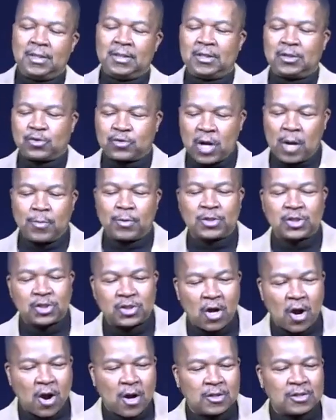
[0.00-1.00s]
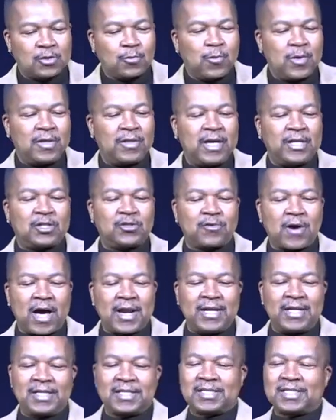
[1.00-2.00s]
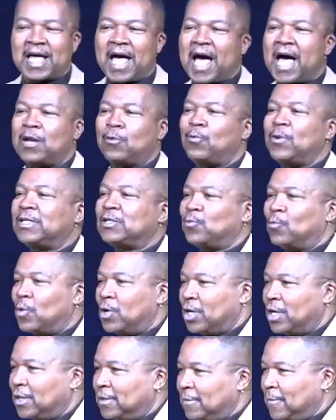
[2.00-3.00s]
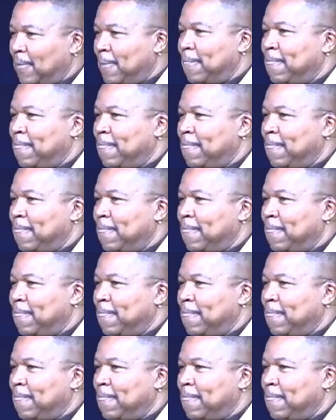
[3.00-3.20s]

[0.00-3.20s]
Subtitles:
The trouble starts when they try to decide which one.